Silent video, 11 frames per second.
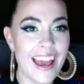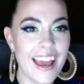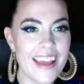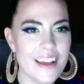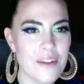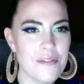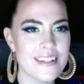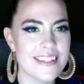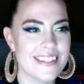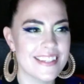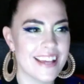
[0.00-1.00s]

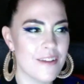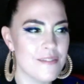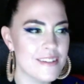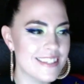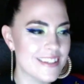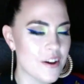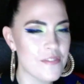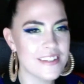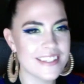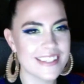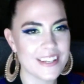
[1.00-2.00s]
it was
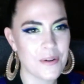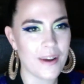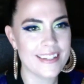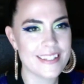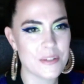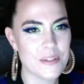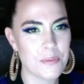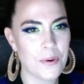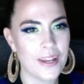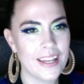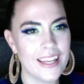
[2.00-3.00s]
obviously quite
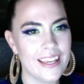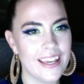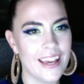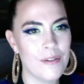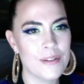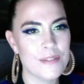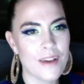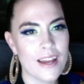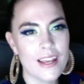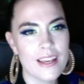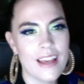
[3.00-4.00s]
disappointing. It was
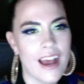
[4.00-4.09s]
funny